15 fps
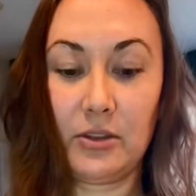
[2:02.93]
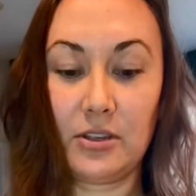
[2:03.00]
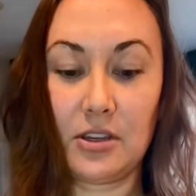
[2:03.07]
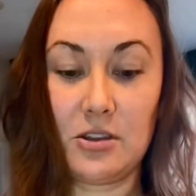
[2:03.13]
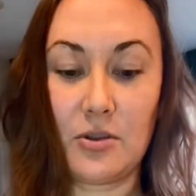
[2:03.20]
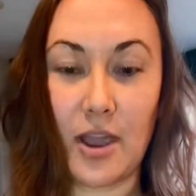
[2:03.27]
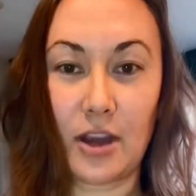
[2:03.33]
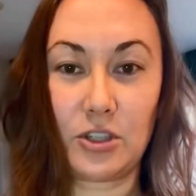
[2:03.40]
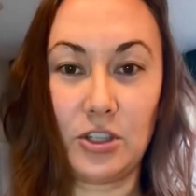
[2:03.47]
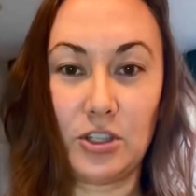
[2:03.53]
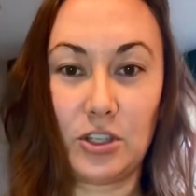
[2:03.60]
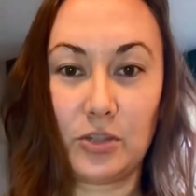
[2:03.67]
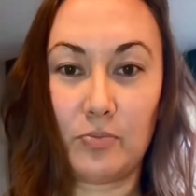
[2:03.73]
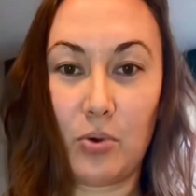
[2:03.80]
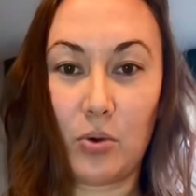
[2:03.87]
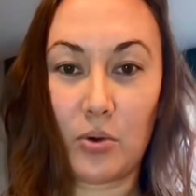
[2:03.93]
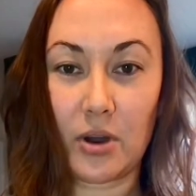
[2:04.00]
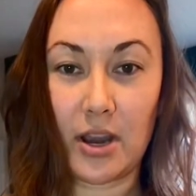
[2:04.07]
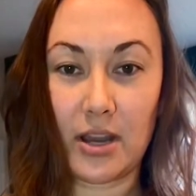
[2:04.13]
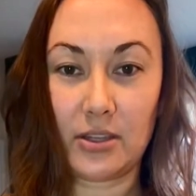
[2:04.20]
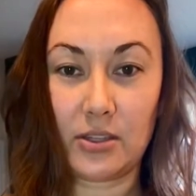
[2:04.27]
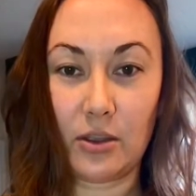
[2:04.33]
you actually just pour
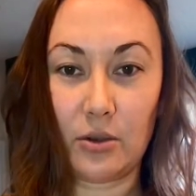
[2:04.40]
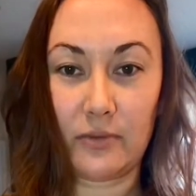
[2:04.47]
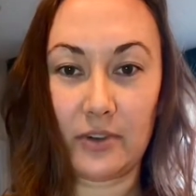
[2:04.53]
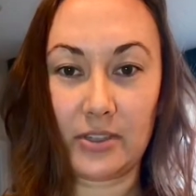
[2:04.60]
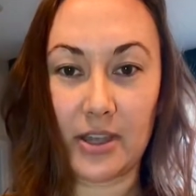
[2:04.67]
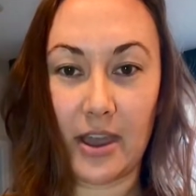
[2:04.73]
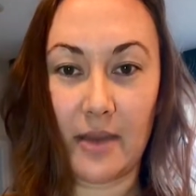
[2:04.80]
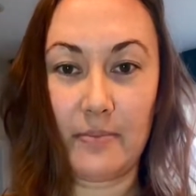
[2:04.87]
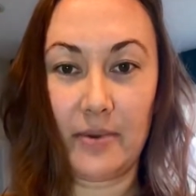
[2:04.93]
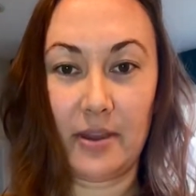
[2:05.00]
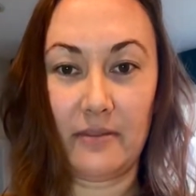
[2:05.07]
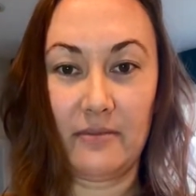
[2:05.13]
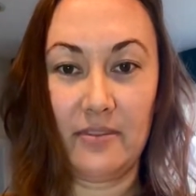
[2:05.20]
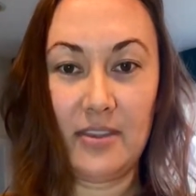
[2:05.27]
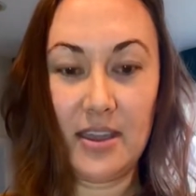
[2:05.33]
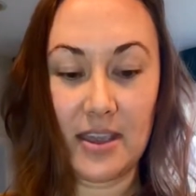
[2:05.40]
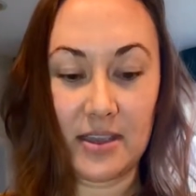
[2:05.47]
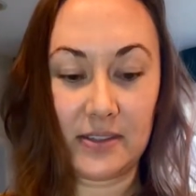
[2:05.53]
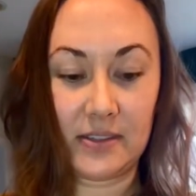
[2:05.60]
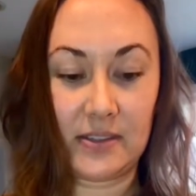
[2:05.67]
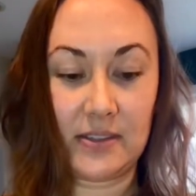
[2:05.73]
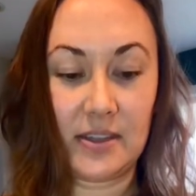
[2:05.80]
it over top of
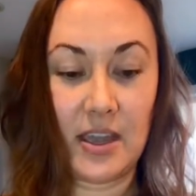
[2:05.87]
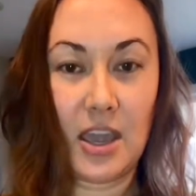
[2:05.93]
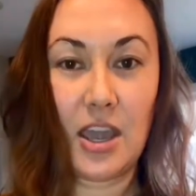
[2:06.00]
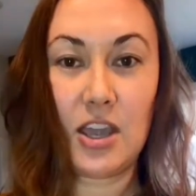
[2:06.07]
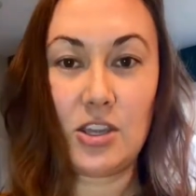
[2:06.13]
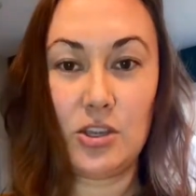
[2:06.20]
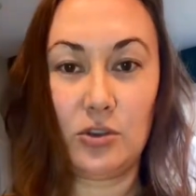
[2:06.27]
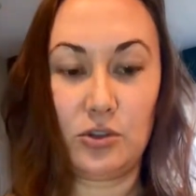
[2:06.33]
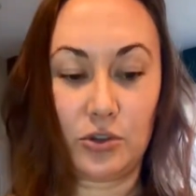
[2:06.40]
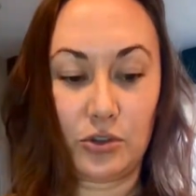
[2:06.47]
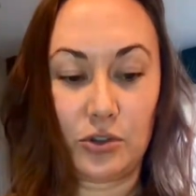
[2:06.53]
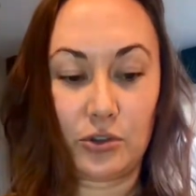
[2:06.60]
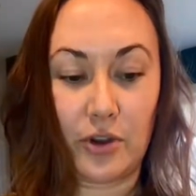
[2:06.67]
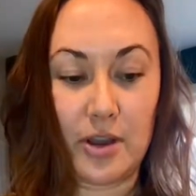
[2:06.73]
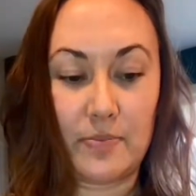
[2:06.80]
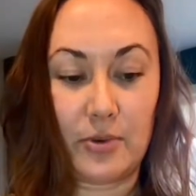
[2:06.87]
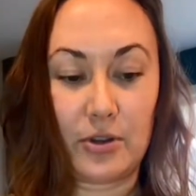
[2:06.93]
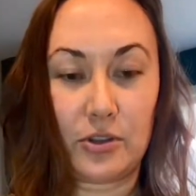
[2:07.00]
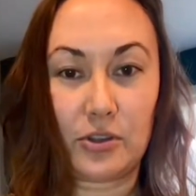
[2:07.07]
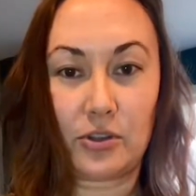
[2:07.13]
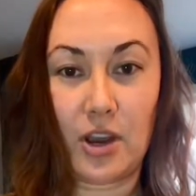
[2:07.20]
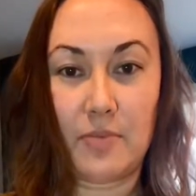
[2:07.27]
this. Use your scraper to
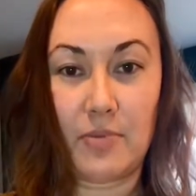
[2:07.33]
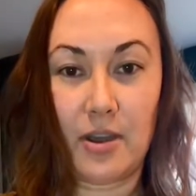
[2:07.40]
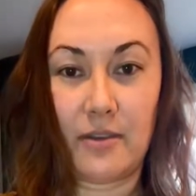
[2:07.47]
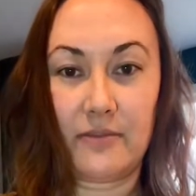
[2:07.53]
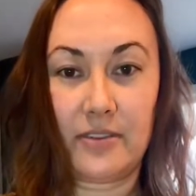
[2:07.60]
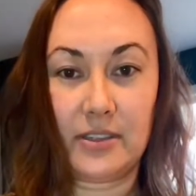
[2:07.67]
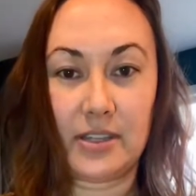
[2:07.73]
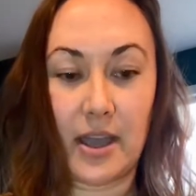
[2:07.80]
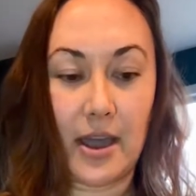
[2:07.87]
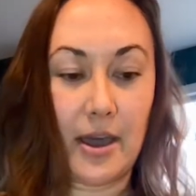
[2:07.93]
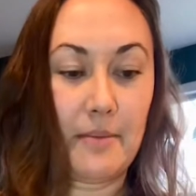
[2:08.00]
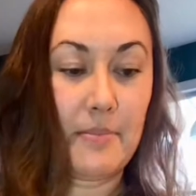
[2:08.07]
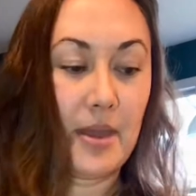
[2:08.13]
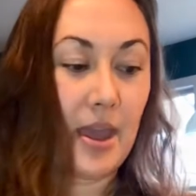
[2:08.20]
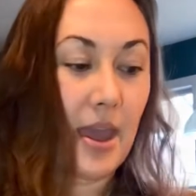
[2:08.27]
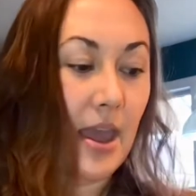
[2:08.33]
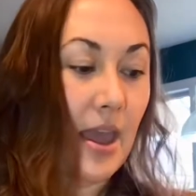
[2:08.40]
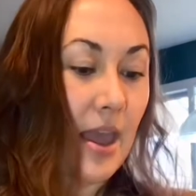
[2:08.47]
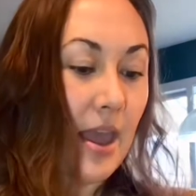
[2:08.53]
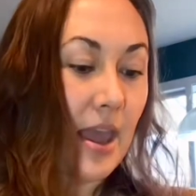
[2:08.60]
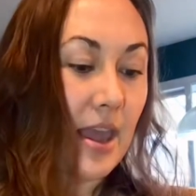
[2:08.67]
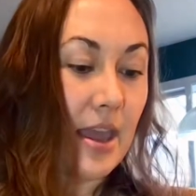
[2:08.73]
scrape off the top,
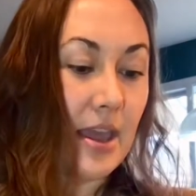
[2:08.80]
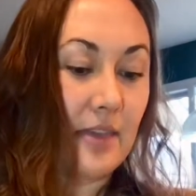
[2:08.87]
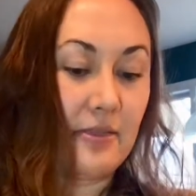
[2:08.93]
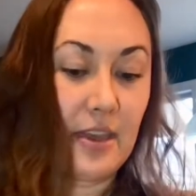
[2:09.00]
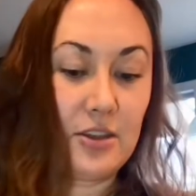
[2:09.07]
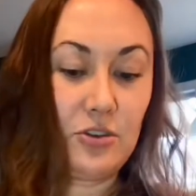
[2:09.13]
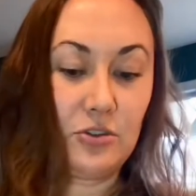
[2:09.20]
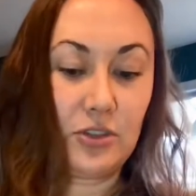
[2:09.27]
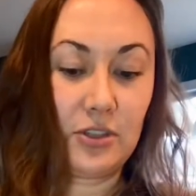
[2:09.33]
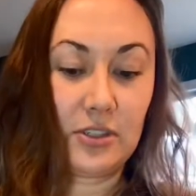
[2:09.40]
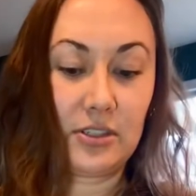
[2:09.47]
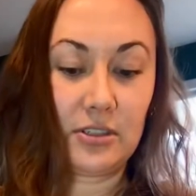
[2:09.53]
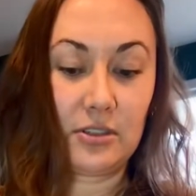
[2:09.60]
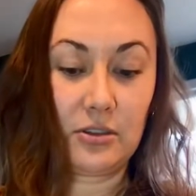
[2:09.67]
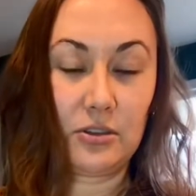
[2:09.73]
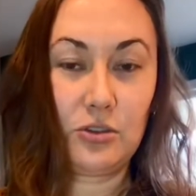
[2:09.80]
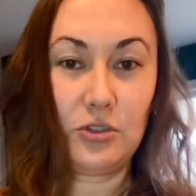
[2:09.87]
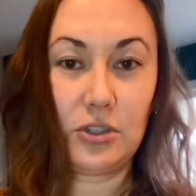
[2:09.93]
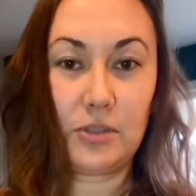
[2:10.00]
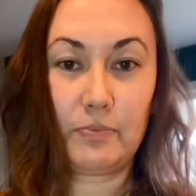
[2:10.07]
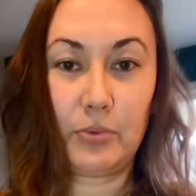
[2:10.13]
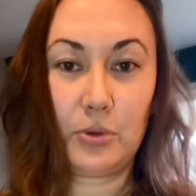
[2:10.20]
and then you
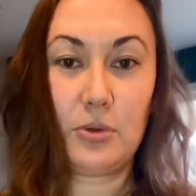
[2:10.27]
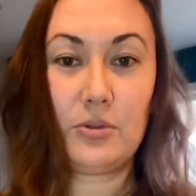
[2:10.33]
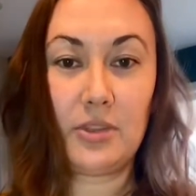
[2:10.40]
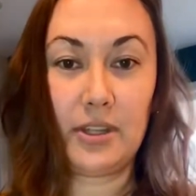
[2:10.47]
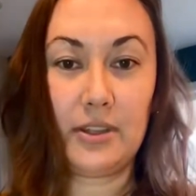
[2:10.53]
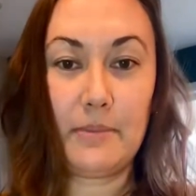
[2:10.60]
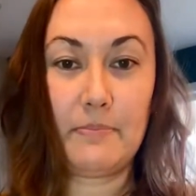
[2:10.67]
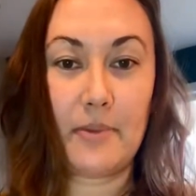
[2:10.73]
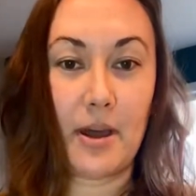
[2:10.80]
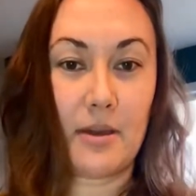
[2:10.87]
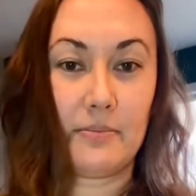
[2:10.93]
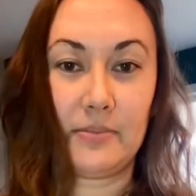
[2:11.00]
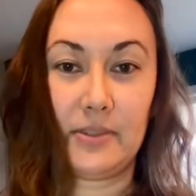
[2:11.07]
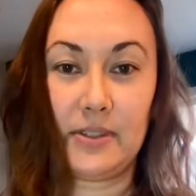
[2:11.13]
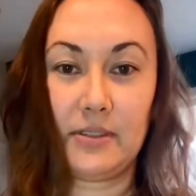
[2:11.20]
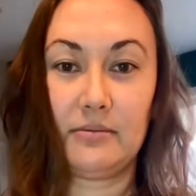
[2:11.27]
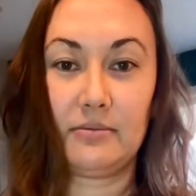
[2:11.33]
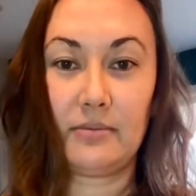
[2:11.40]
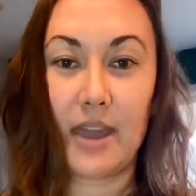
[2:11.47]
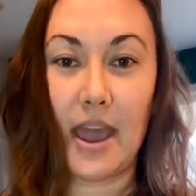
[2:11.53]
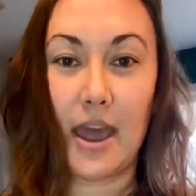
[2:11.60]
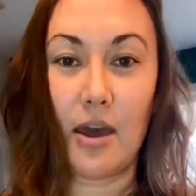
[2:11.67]
just pull the lip balms
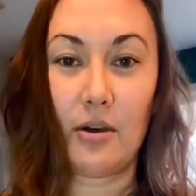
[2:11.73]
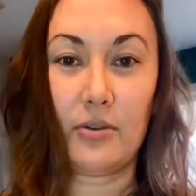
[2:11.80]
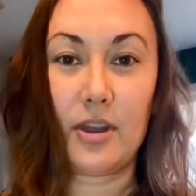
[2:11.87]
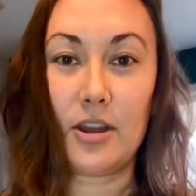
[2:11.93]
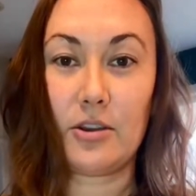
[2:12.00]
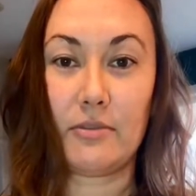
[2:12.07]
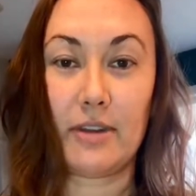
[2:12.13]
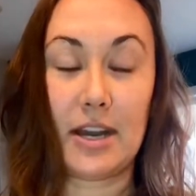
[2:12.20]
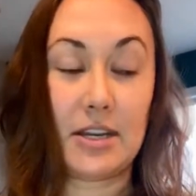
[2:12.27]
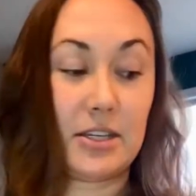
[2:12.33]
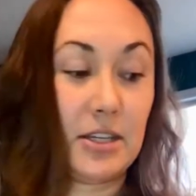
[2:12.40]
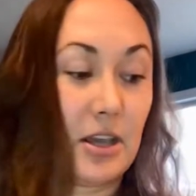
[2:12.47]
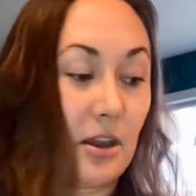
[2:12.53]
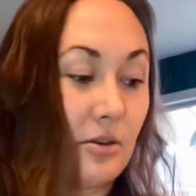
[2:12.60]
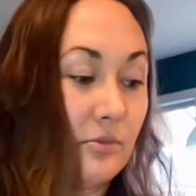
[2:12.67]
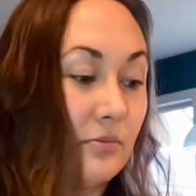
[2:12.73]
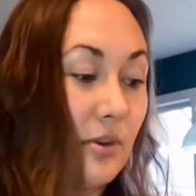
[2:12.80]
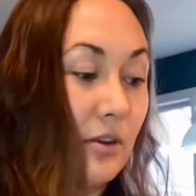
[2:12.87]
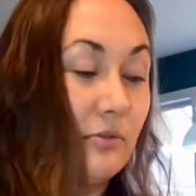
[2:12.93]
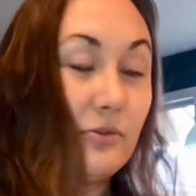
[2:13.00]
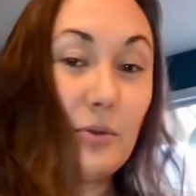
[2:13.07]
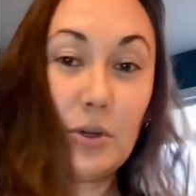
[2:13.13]
out and you're ready to go.
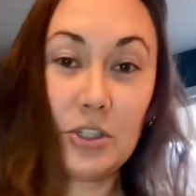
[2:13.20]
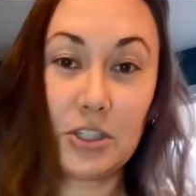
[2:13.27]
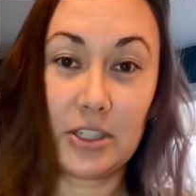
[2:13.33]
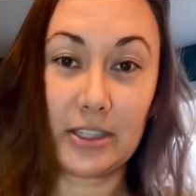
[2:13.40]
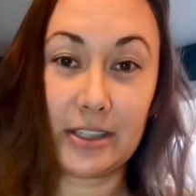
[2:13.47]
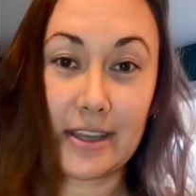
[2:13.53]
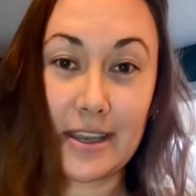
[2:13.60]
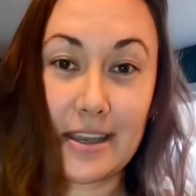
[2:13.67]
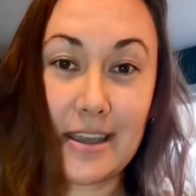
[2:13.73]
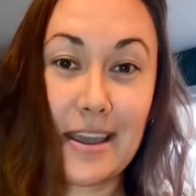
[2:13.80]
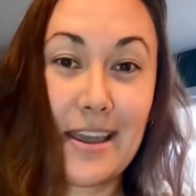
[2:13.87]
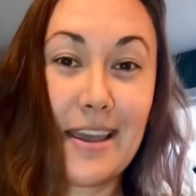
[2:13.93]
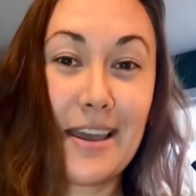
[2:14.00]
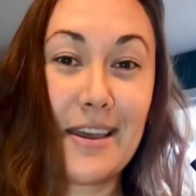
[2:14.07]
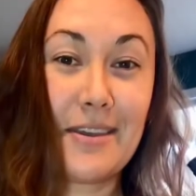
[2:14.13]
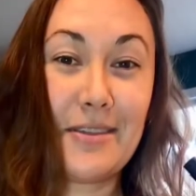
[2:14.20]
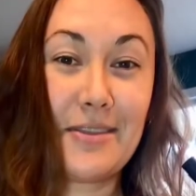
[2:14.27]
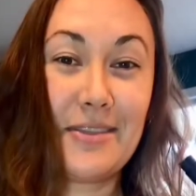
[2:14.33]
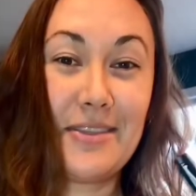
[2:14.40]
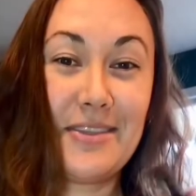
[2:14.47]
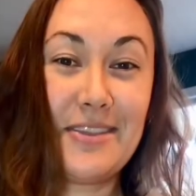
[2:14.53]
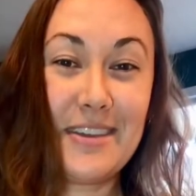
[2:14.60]
Unfortunately,
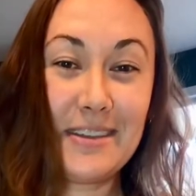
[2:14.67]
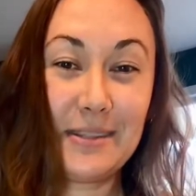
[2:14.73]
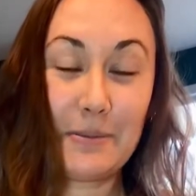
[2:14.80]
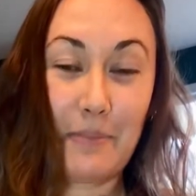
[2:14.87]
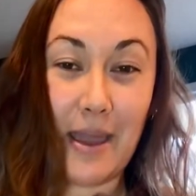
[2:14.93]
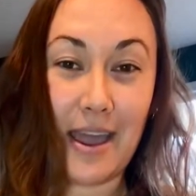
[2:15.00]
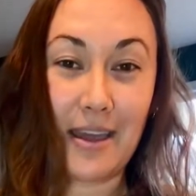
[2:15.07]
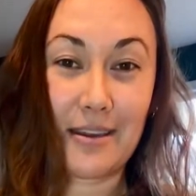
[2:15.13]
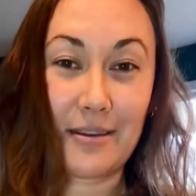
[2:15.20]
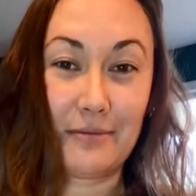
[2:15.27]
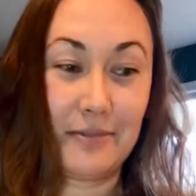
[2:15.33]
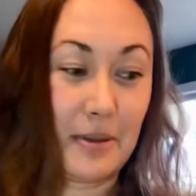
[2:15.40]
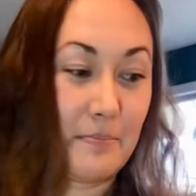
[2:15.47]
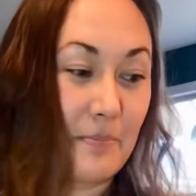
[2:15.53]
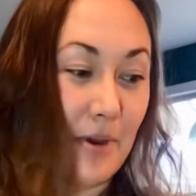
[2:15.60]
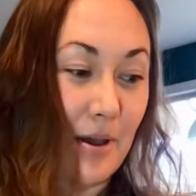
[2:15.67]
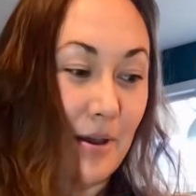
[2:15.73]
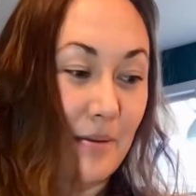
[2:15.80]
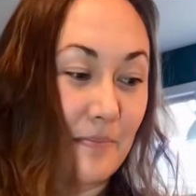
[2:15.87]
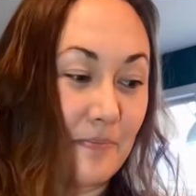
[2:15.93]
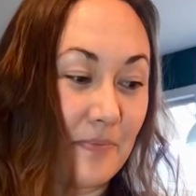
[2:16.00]
this pack of lip balm